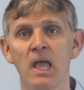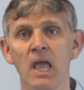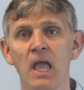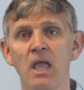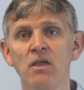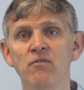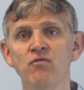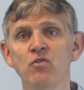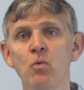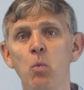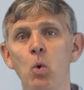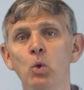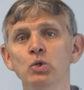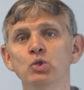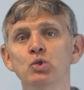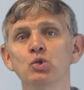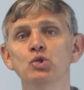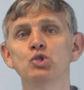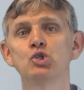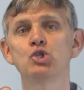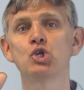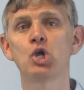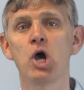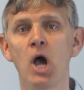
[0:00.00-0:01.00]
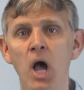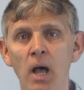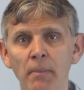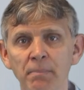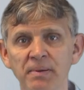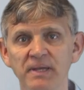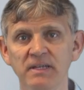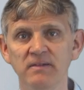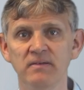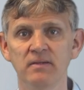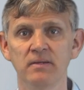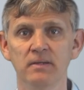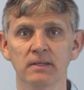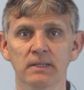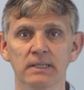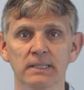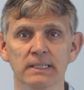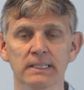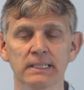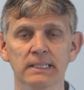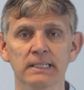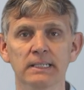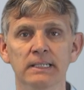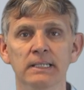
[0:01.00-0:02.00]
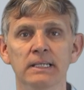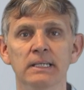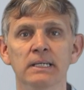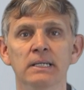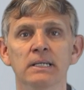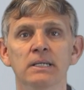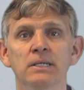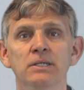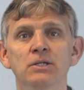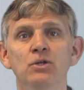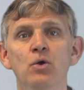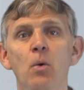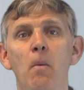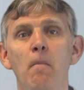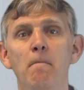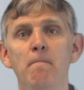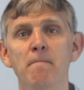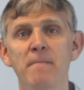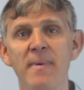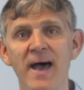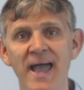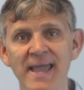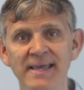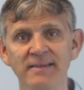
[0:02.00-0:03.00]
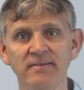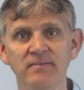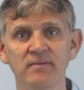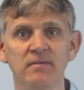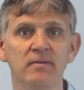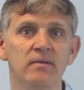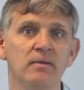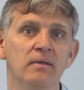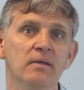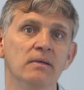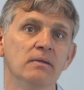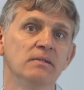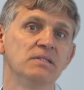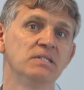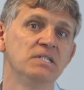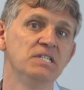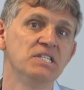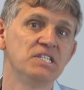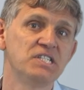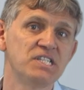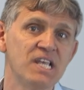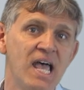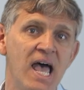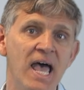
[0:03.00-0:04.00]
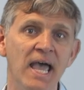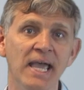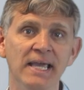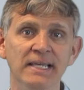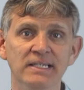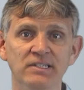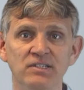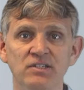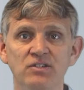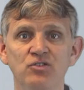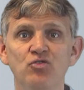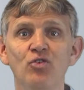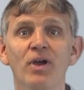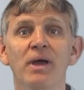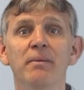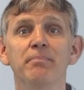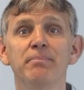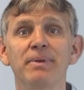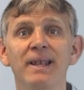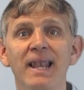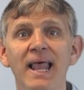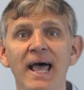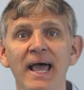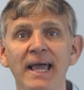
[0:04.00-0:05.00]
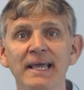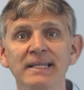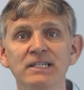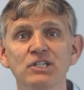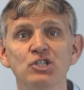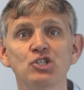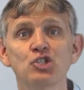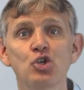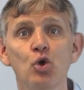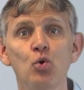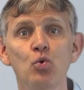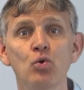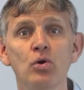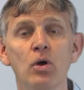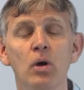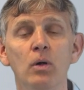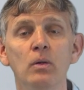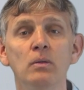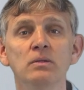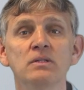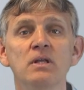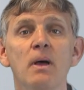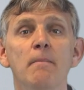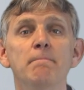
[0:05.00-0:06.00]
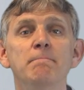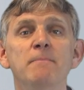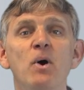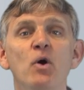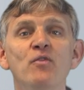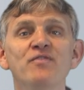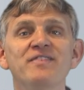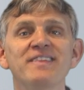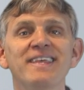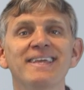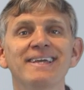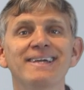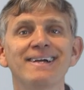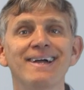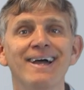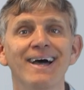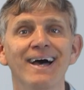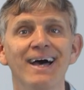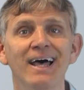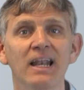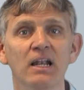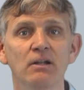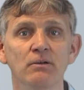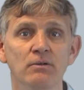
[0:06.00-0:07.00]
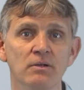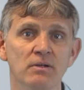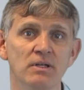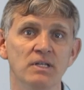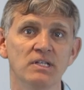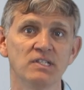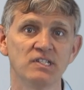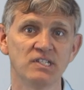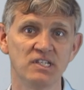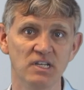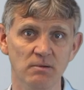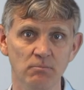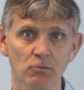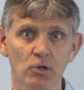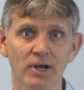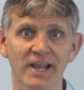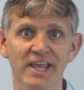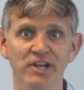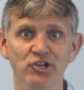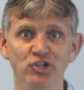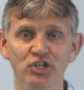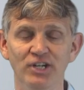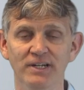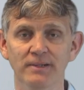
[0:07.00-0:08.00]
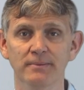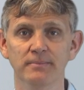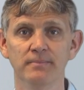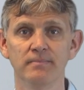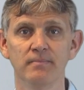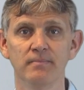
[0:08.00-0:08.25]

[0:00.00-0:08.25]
If you want to top it, you might decide to apply the so-called Monte Carlo simulation,